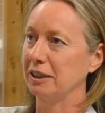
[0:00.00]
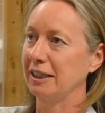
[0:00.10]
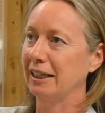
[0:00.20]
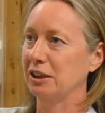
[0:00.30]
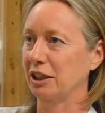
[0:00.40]
that
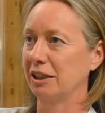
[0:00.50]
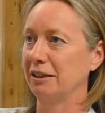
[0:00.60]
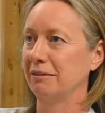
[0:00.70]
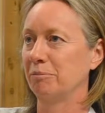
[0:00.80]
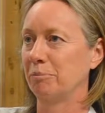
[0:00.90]
actually
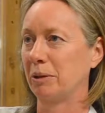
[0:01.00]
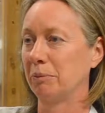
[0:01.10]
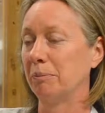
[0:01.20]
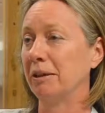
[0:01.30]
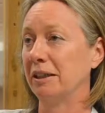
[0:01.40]

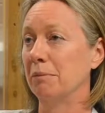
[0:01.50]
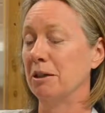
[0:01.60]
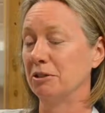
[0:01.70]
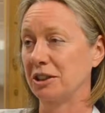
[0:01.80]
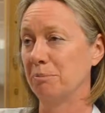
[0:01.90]
probably the
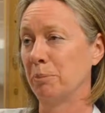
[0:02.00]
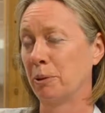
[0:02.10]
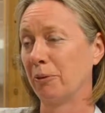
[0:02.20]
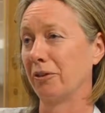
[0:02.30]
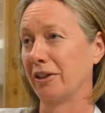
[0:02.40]
most
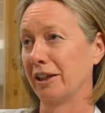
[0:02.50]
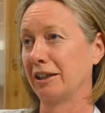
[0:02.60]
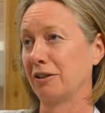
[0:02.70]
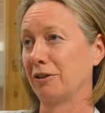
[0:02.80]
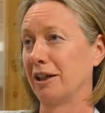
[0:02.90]
important thing in
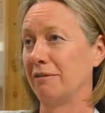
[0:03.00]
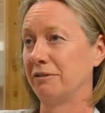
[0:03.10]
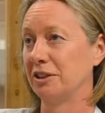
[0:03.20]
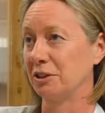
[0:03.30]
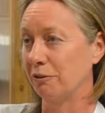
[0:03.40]
your life
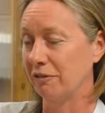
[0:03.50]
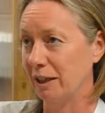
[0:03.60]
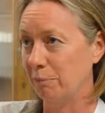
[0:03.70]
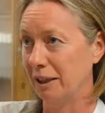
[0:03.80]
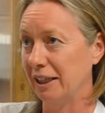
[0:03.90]
is your
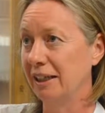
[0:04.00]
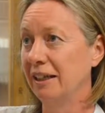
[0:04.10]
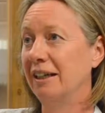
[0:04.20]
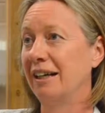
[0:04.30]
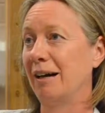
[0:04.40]
family,
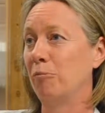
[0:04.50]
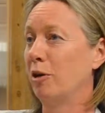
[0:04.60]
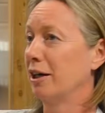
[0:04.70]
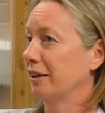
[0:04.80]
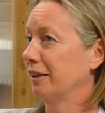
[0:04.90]
and
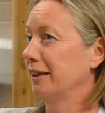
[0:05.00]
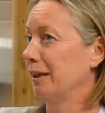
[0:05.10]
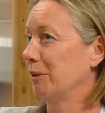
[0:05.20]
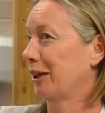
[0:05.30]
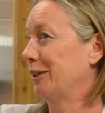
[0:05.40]
work can
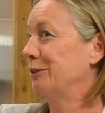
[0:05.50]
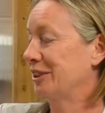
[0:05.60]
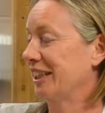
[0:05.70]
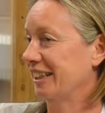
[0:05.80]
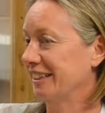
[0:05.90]
come a close
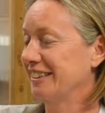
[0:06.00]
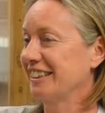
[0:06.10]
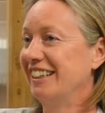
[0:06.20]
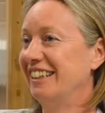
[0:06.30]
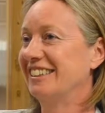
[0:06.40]
second
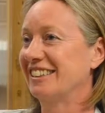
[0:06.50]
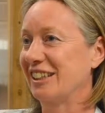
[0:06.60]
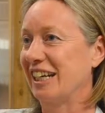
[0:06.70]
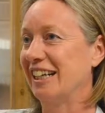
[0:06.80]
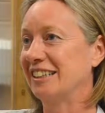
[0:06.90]
to
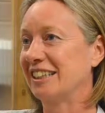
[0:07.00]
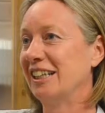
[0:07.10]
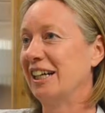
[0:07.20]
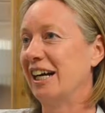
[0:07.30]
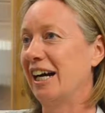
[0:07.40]
that.
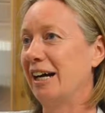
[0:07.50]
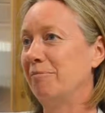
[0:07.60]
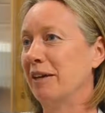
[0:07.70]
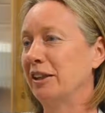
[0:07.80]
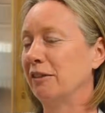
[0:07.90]

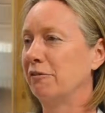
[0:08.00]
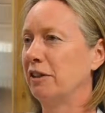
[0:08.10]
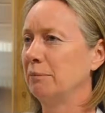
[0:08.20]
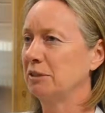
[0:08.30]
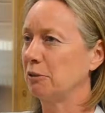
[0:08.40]
And that
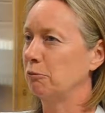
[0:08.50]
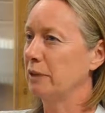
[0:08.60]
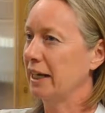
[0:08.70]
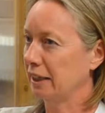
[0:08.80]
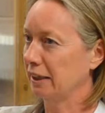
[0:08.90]
firms that
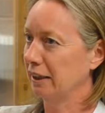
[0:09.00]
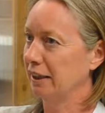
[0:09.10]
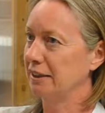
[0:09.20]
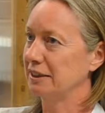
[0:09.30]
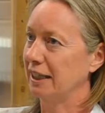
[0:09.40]

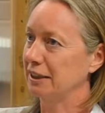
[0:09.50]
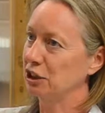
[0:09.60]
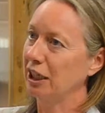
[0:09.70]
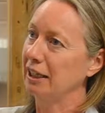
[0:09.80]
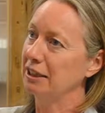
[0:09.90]
recognise that
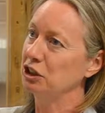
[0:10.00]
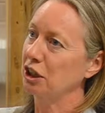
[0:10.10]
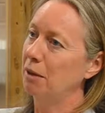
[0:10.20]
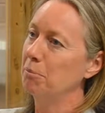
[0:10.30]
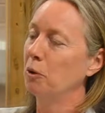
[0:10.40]
challenge
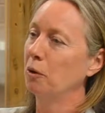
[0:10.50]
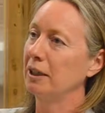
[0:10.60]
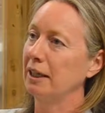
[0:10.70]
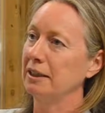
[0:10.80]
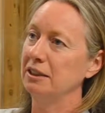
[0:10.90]
are more
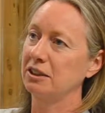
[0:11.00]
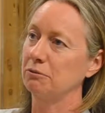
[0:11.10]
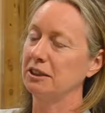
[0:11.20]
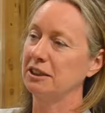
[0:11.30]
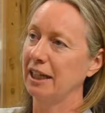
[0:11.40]
likely to
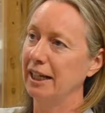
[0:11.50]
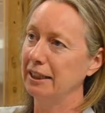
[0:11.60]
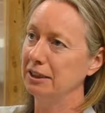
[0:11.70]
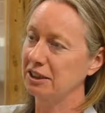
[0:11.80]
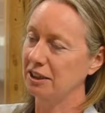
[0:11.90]

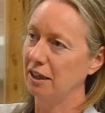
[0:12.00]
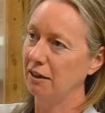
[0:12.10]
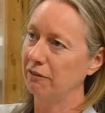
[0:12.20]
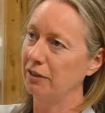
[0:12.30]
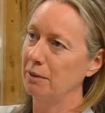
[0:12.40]
retain
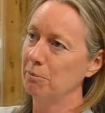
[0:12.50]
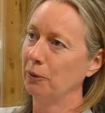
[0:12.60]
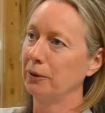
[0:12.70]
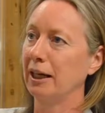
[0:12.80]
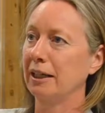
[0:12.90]
staff, they're
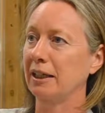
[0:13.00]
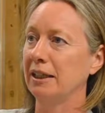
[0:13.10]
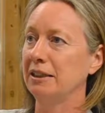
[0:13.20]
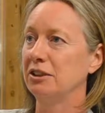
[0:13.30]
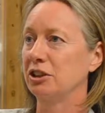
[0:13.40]
more
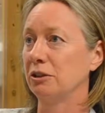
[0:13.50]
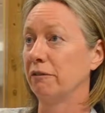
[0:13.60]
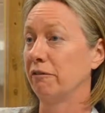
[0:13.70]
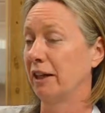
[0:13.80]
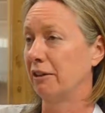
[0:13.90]
likely to
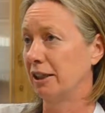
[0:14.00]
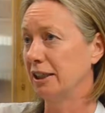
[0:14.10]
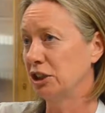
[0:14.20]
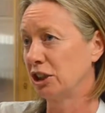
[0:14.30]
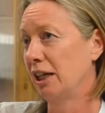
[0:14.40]

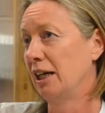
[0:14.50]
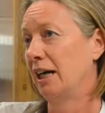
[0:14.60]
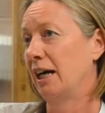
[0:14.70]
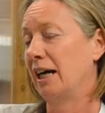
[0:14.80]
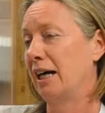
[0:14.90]
flourish,
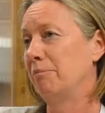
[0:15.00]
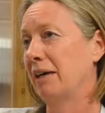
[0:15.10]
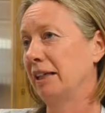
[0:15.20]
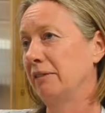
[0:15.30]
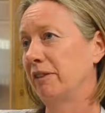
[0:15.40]

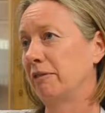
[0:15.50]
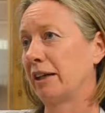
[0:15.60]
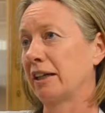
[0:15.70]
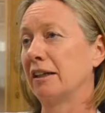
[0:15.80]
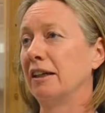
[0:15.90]
and if they
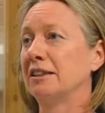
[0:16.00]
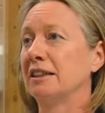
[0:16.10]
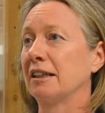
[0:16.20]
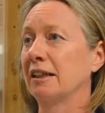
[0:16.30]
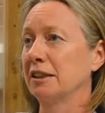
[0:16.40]
recognise
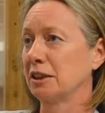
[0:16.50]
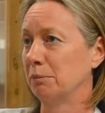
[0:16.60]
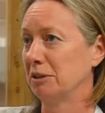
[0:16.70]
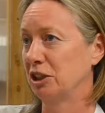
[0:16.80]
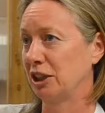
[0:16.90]
their
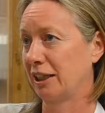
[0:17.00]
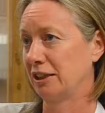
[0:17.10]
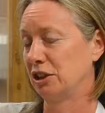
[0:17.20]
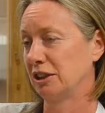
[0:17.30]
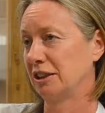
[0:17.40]
customers'
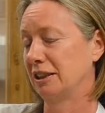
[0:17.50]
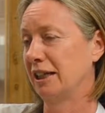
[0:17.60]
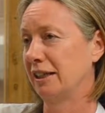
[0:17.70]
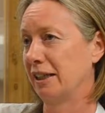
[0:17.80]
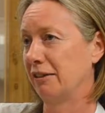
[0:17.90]
challenges in
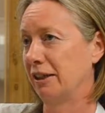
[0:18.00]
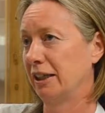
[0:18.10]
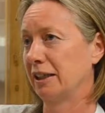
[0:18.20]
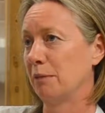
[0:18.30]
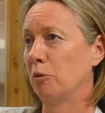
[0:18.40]
that area,
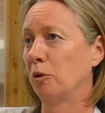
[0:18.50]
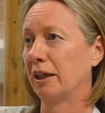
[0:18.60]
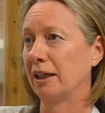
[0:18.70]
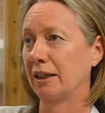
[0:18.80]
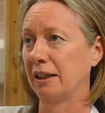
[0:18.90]
they're more
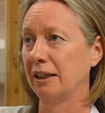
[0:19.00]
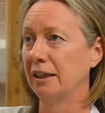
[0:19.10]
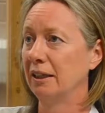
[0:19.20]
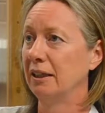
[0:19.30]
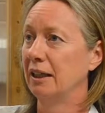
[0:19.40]
likely
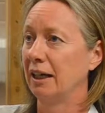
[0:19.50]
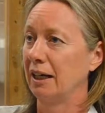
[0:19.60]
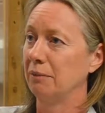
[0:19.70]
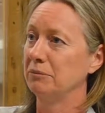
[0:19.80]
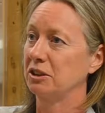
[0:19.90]

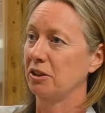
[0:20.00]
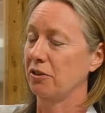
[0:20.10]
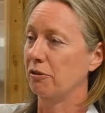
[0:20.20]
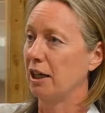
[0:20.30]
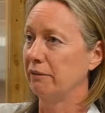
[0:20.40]
to
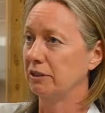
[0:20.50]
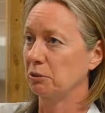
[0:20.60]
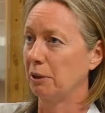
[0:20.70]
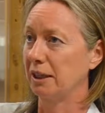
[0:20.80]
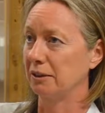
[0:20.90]
thrive as
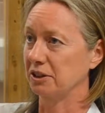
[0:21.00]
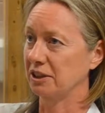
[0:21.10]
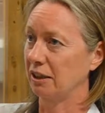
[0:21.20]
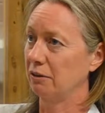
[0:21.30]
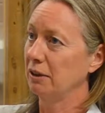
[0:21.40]
well.
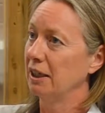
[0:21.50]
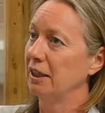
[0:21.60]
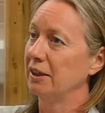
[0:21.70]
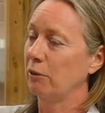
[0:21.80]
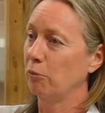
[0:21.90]
So
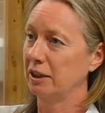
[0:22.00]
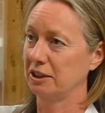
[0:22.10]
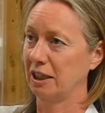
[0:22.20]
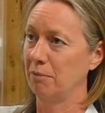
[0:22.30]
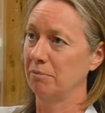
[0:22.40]
there were
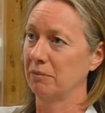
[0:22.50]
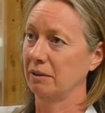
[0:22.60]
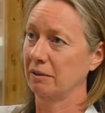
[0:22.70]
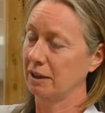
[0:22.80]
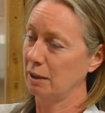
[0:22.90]
some
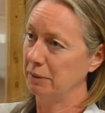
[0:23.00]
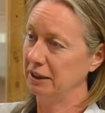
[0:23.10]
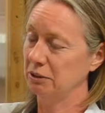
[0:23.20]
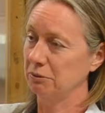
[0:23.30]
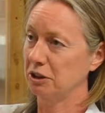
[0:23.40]

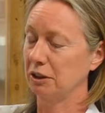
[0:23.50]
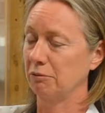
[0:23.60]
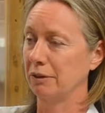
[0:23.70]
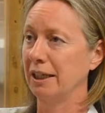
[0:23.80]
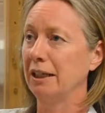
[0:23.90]
companies that were doing it
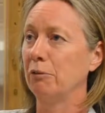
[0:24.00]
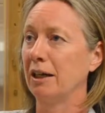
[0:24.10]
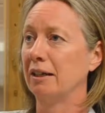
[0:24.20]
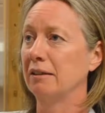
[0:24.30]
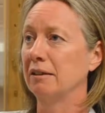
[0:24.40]
really
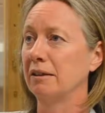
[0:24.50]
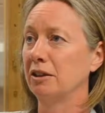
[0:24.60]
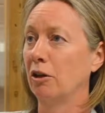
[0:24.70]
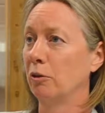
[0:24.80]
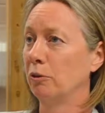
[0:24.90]
well.
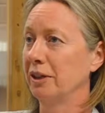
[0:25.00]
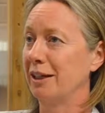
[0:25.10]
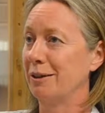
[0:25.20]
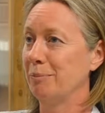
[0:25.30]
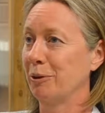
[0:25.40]
Not all their
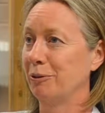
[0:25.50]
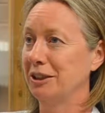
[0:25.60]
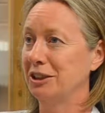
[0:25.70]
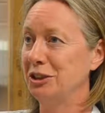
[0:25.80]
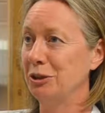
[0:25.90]

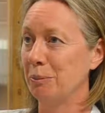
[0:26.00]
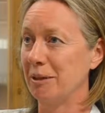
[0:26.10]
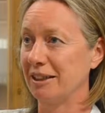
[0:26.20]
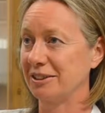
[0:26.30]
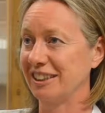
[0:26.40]
employees knew
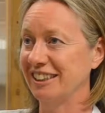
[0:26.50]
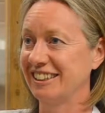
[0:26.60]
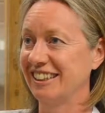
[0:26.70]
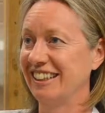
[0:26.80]
about it.